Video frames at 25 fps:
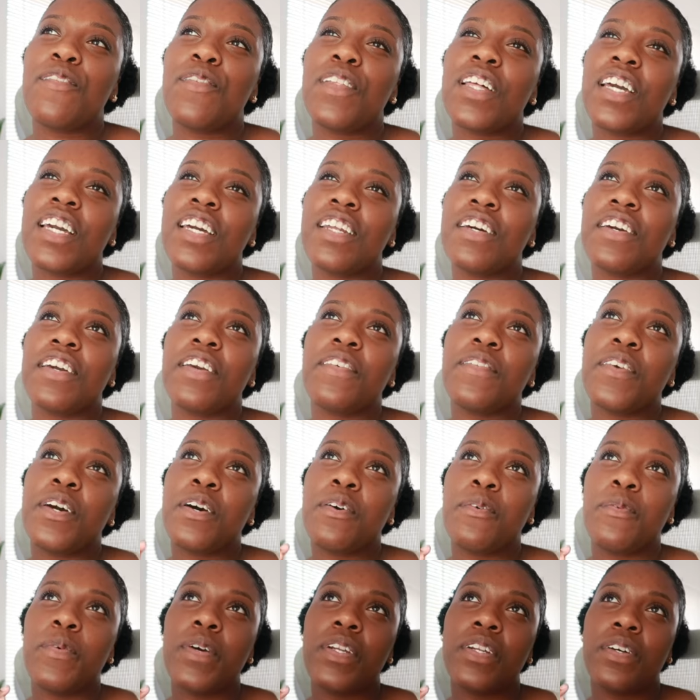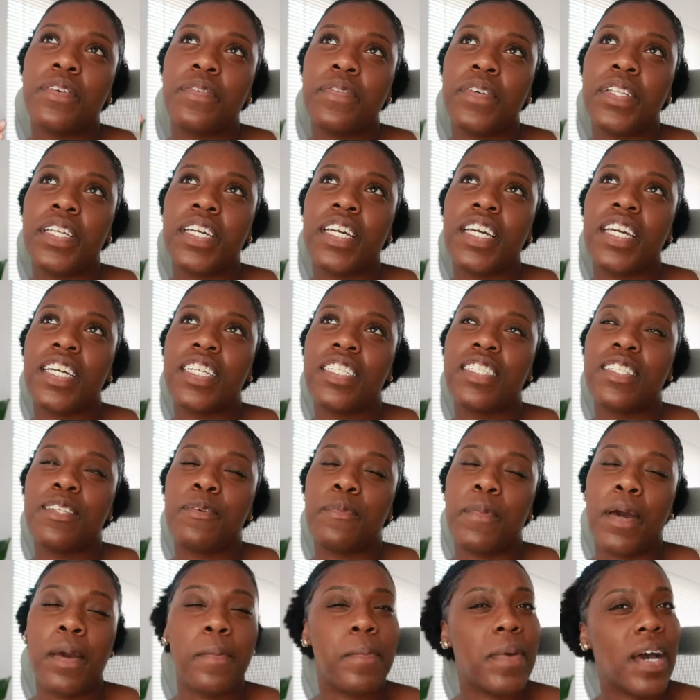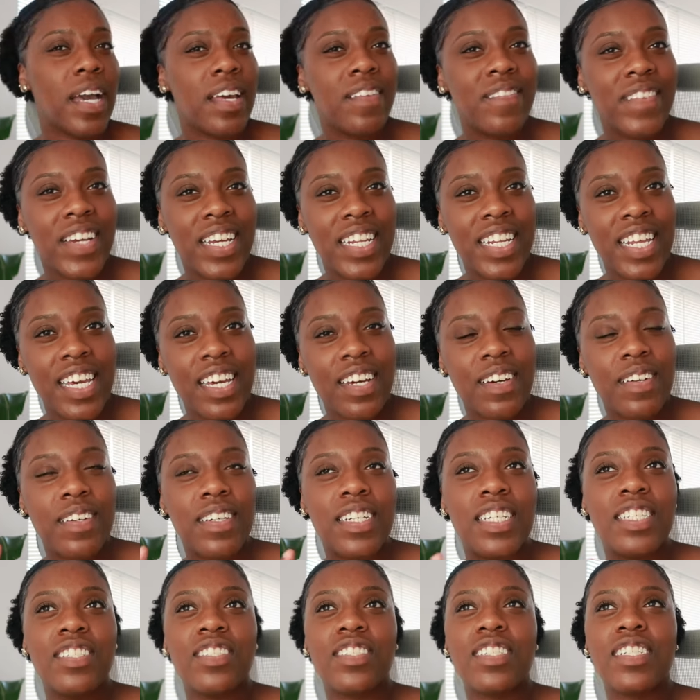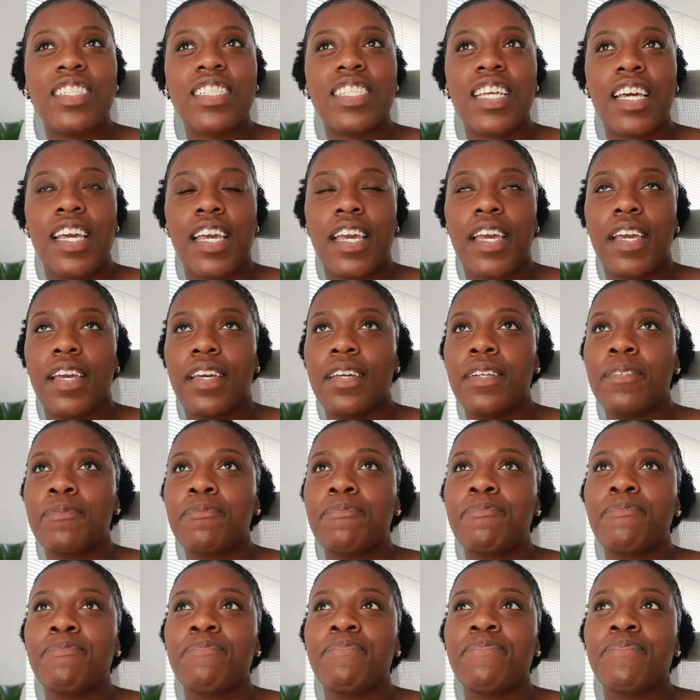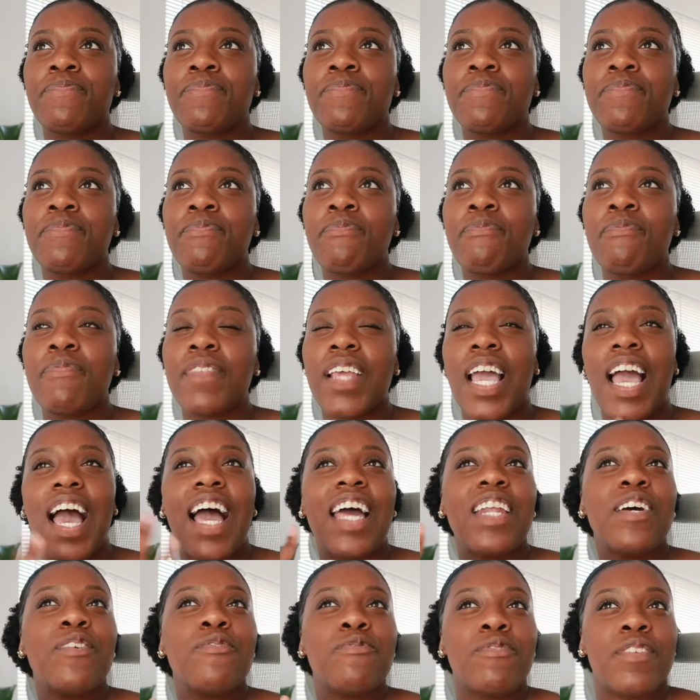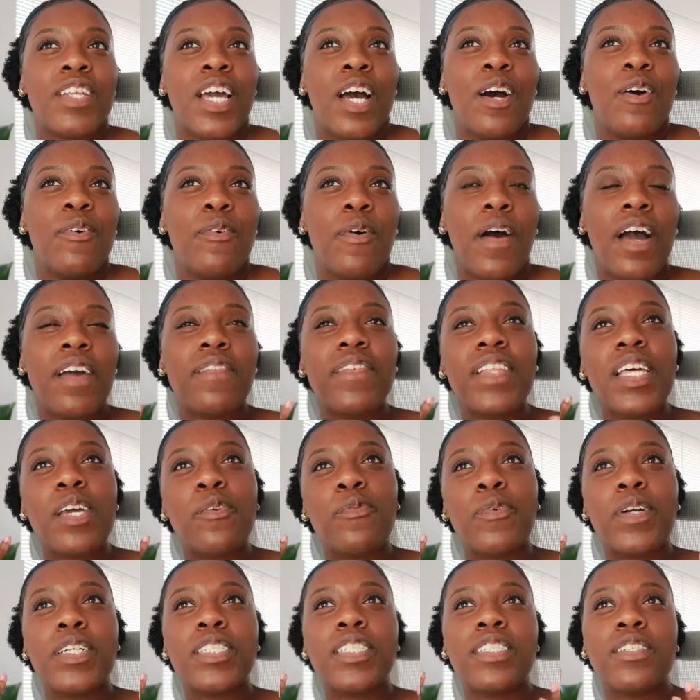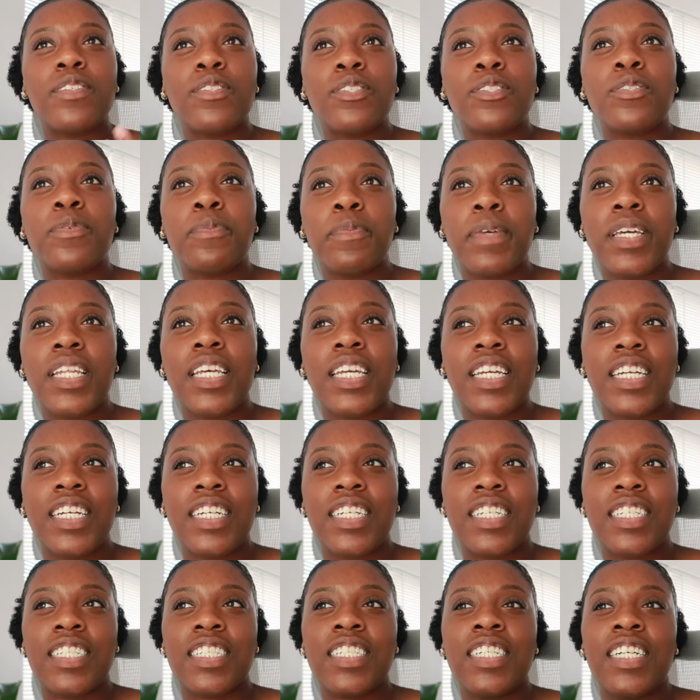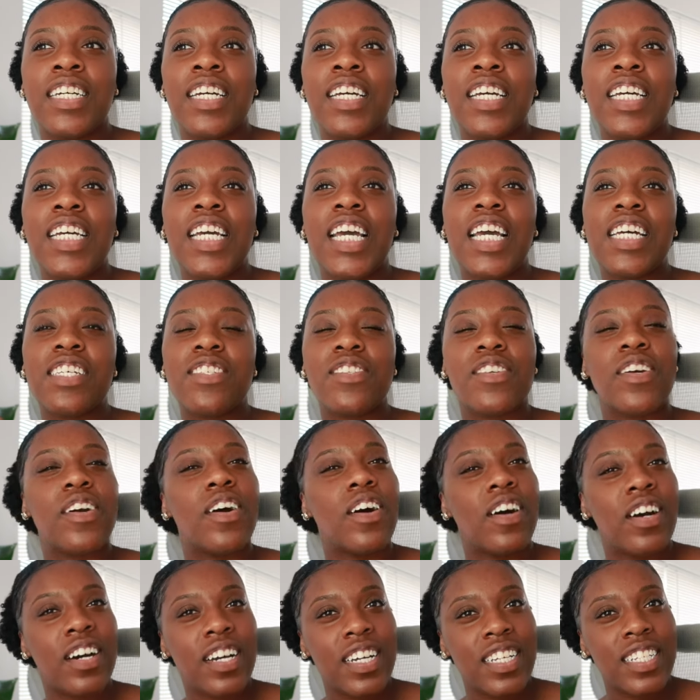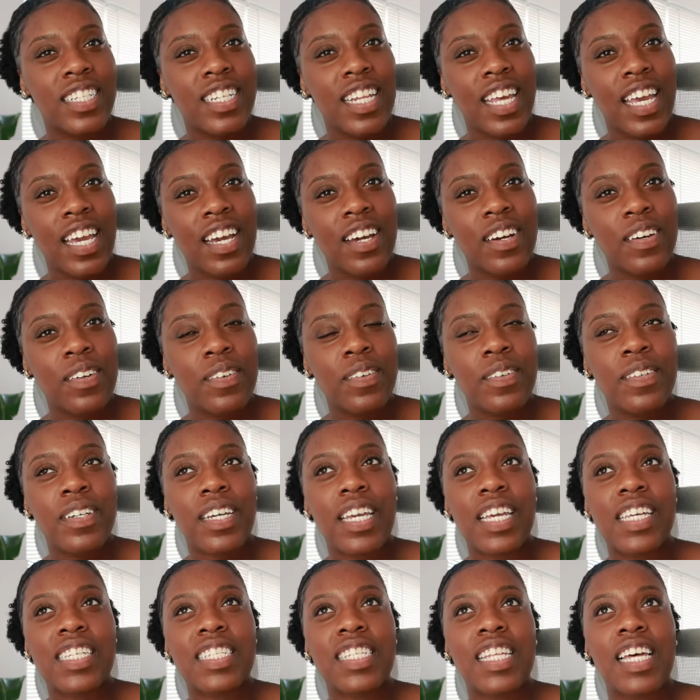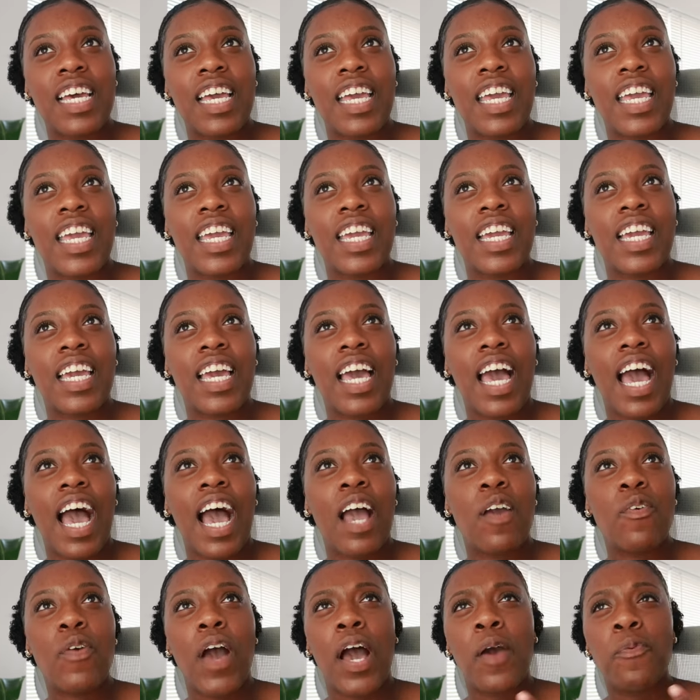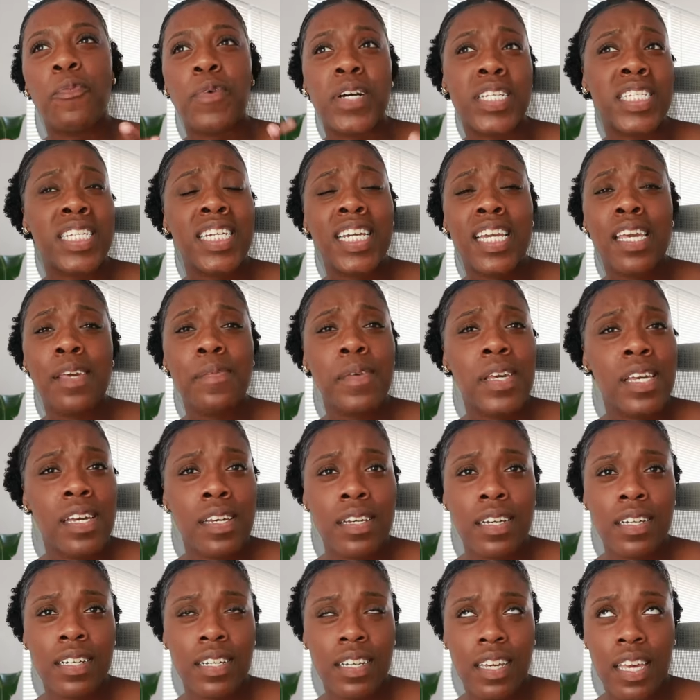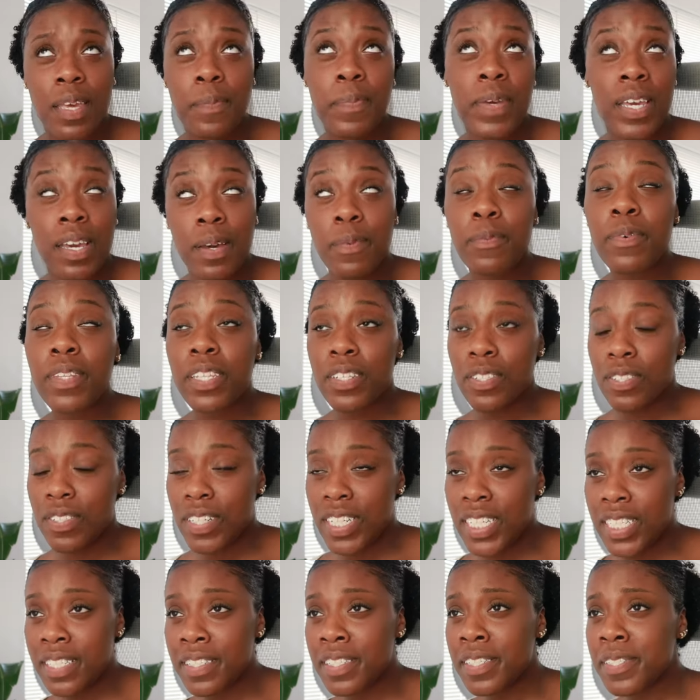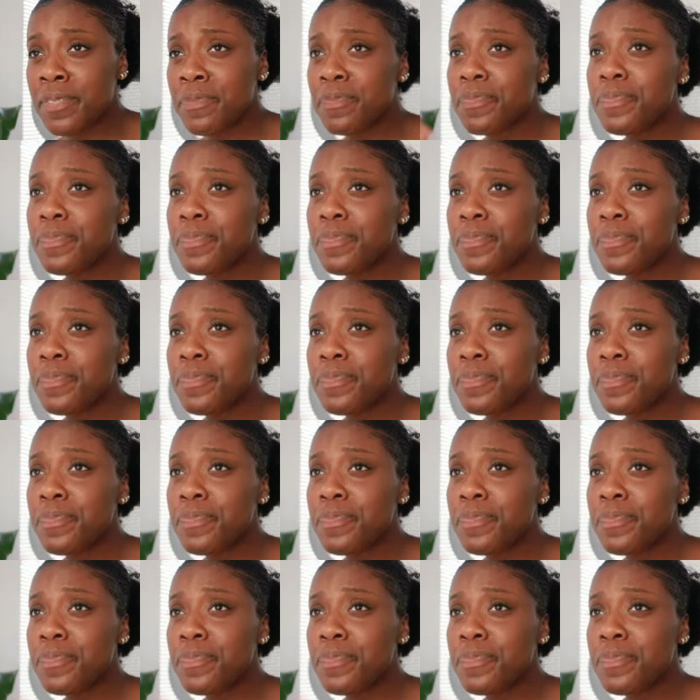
feel like it'll give y'all a window really into my mind right now. It's just like, I don't know. I feel like where social media has gone now is like, I, I wasn't keeping up, keeping up with the trends